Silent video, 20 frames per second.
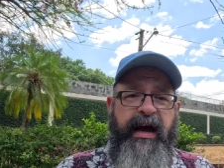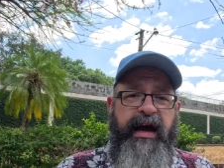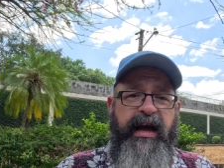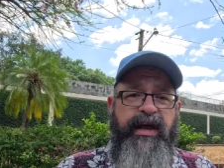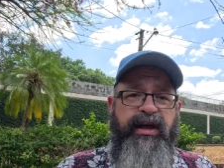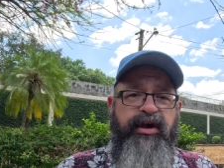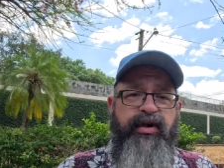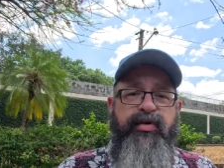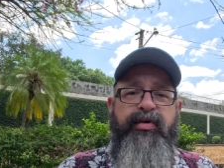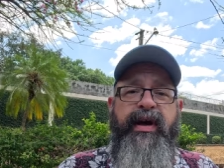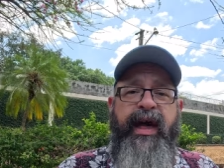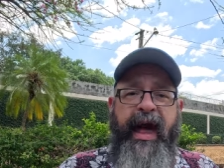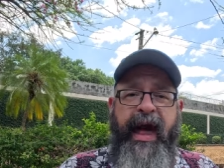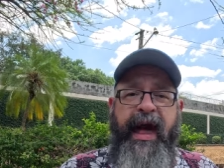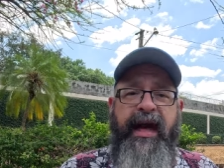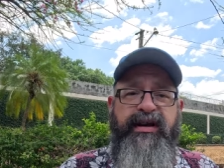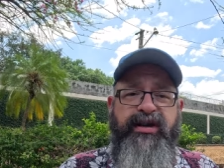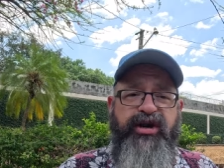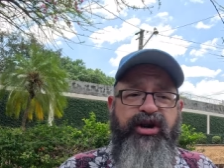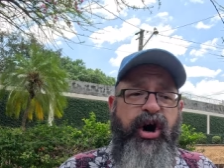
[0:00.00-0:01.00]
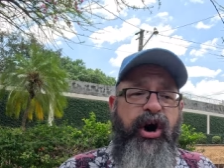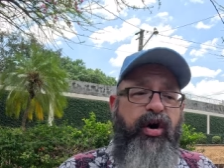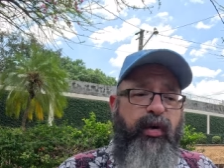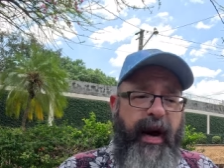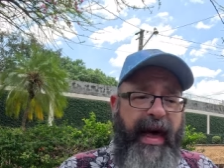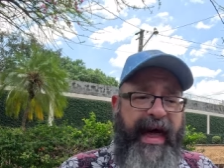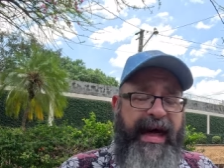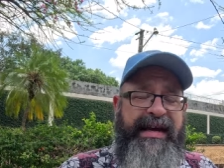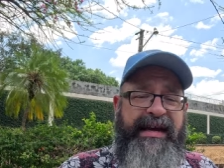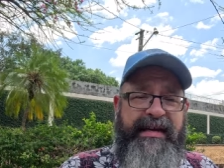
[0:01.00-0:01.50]
You can't go
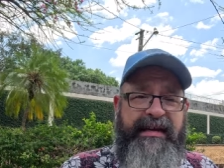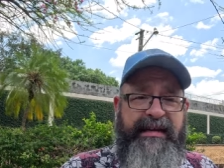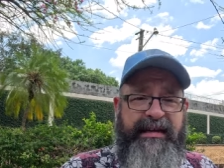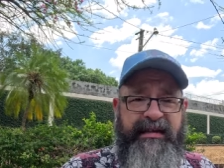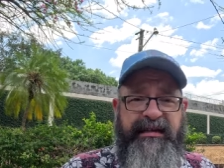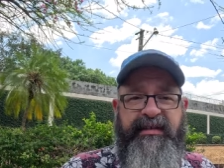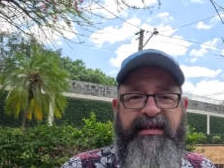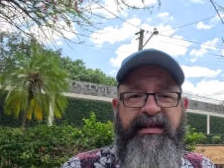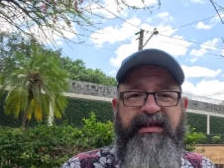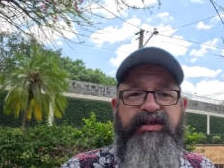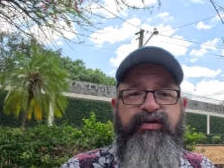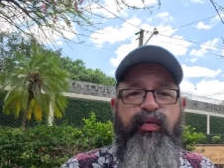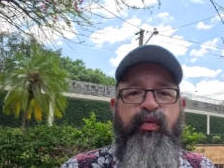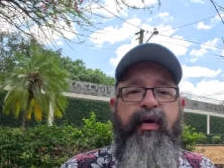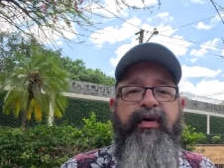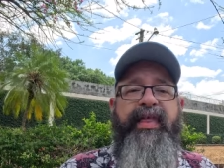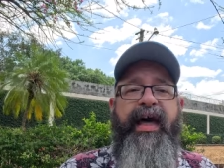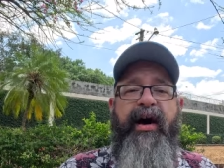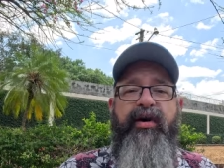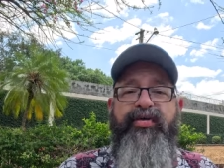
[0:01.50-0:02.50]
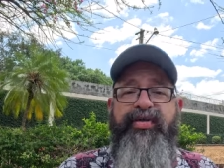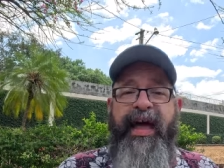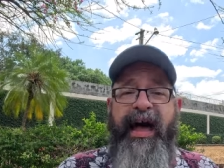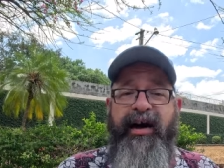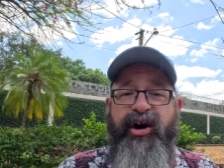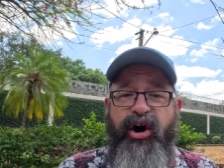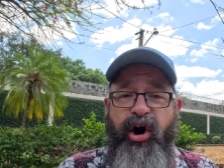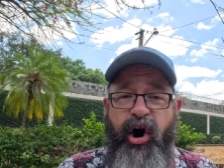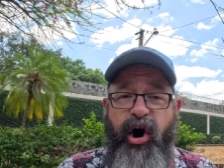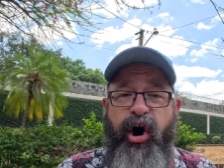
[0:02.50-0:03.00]
any distance without
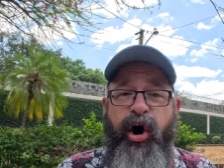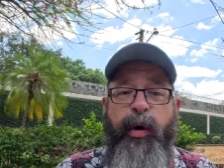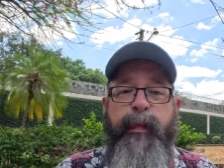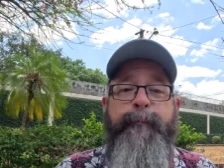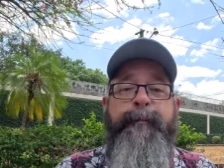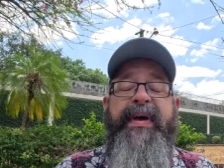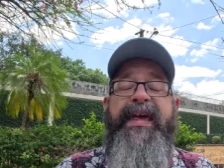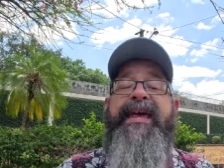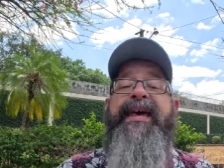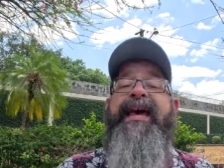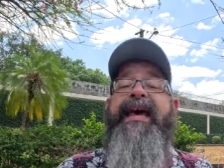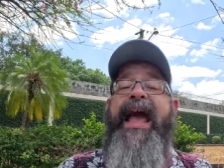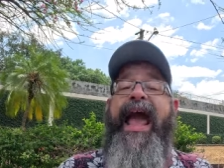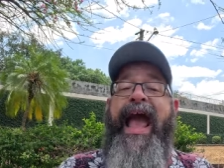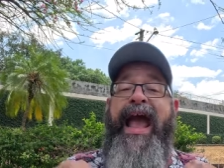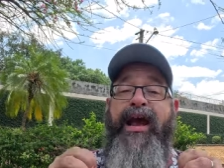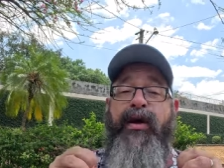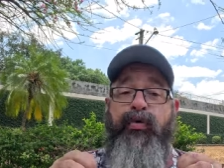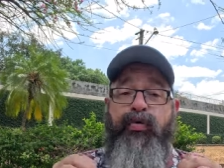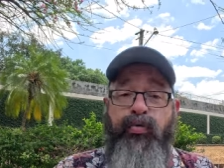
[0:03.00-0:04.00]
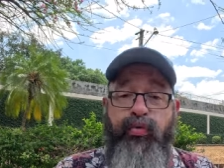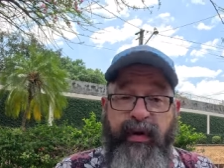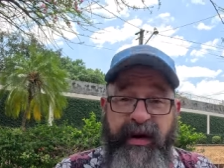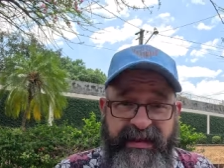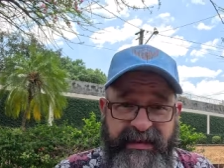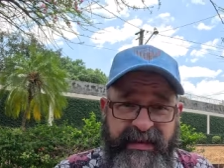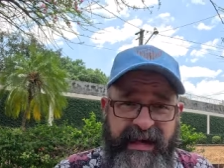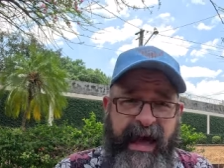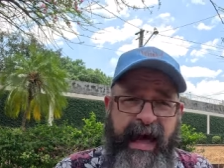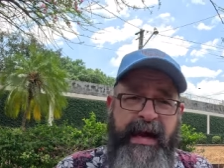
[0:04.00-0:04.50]
that car being a
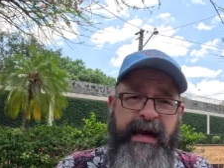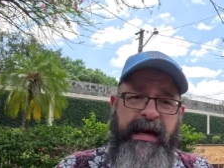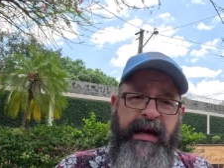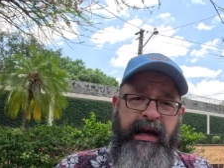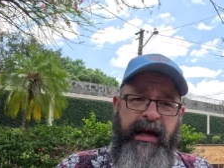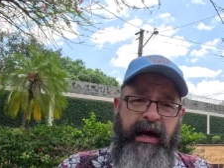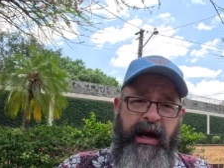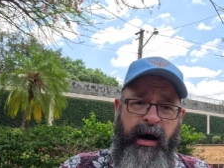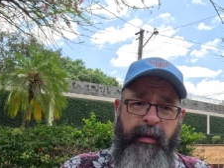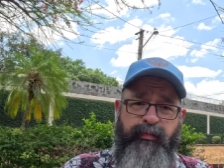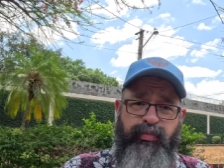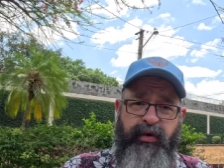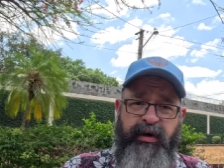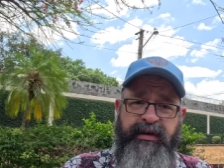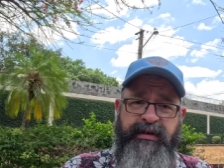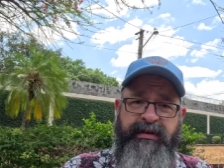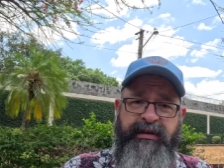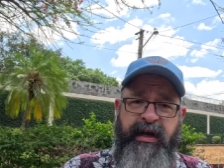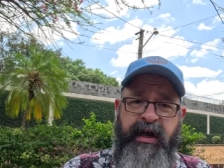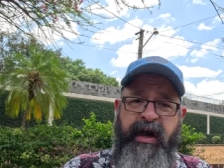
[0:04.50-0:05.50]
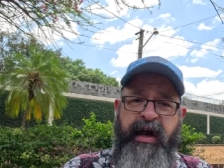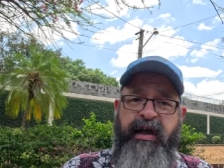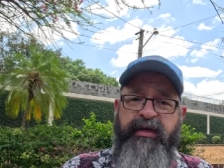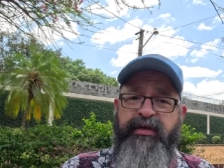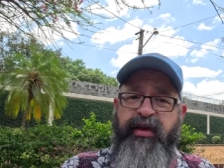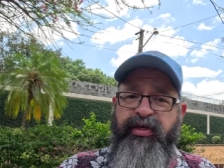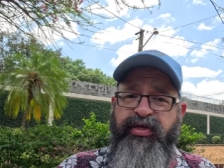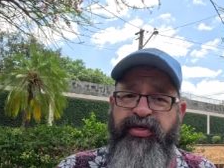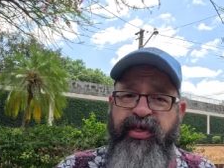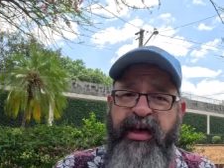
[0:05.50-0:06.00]
risk and an encumbrance.
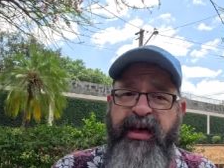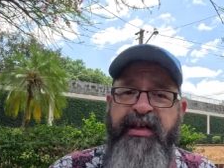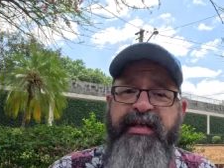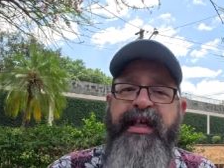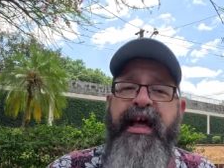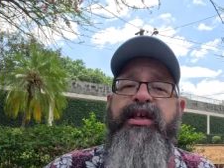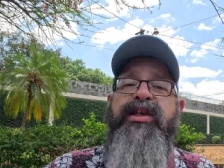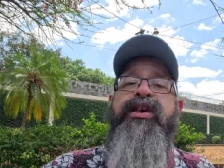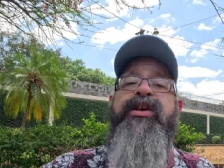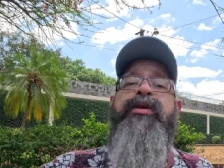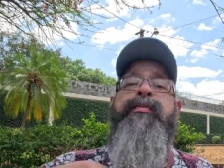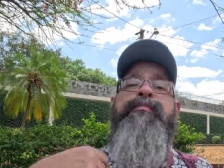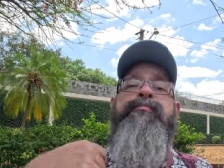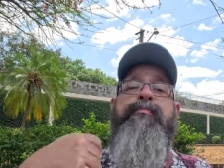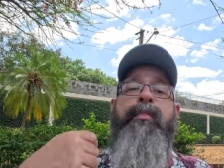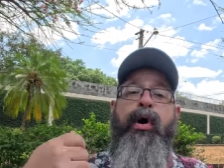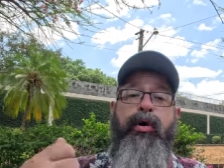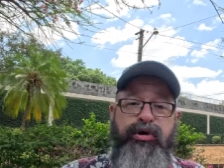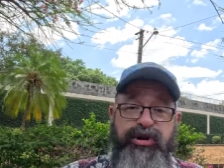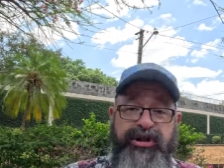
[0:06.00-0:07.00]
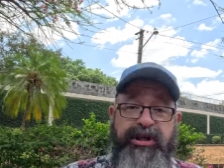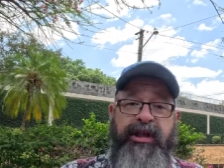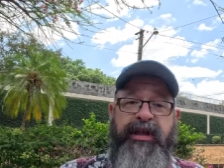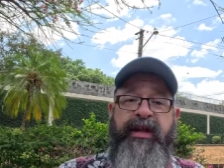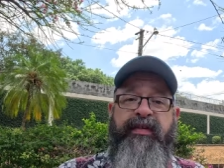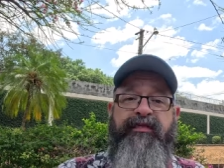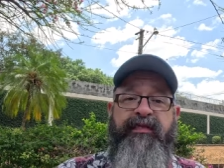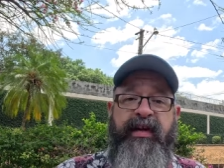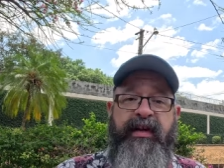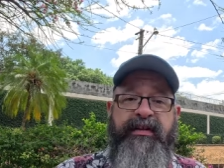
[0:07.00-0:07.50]
The thing that
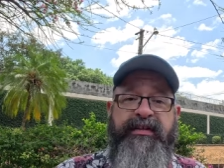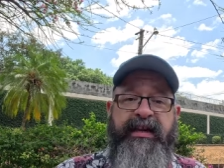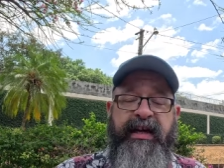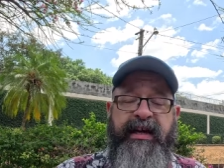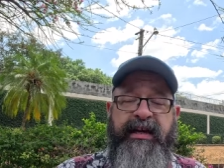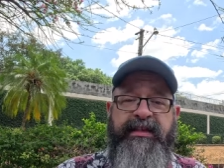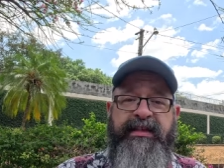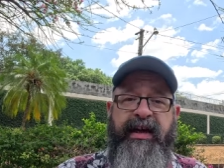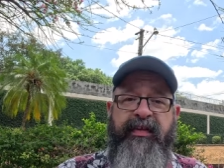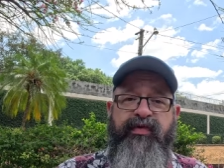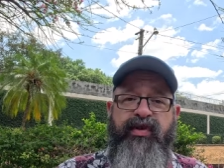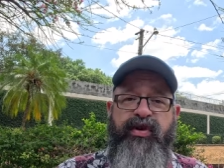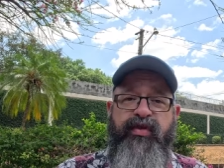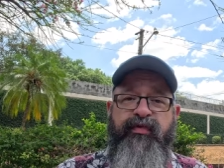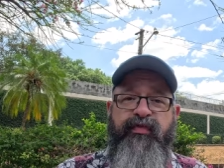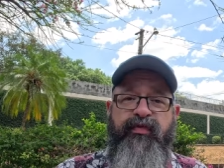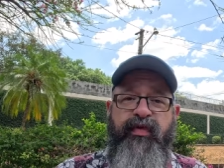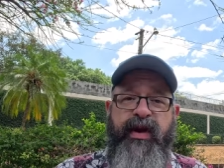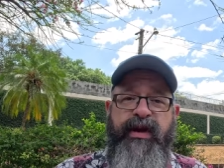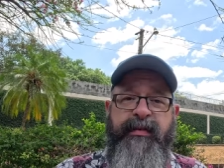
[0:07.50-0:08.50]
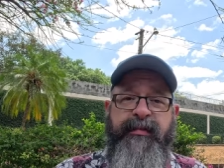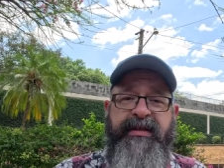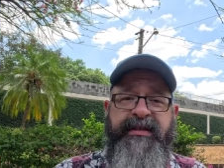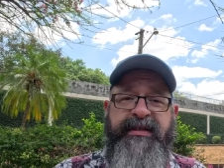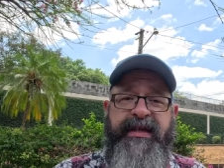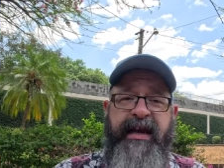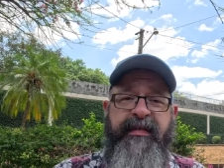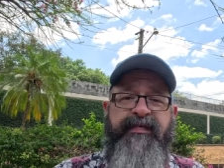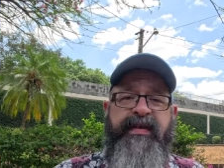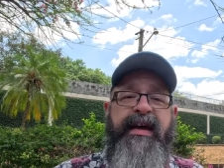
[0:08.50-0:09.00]
emotionally feels like it's giving you freedom and
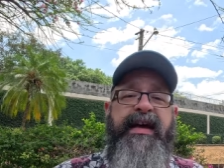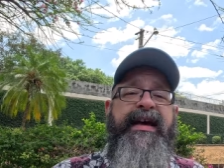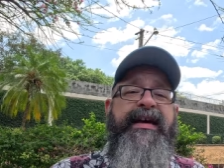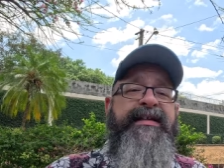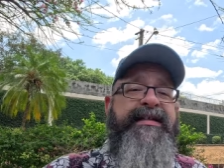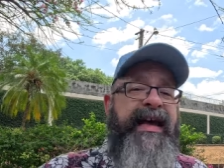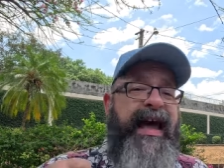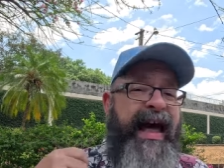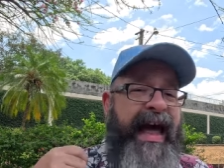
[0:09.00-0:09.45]
safety is